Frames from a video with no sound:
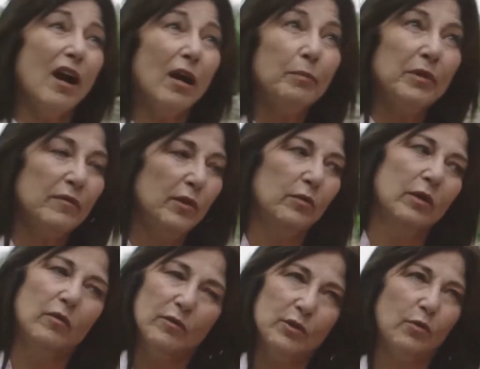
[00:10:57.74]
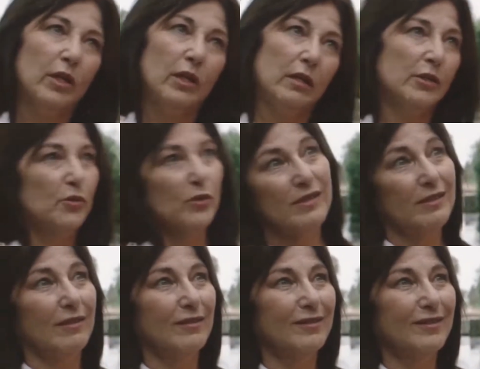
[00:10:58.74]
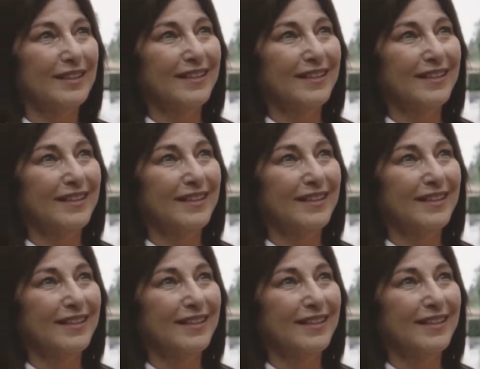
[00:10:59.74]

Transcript: of you in over 20 countries. There's a difference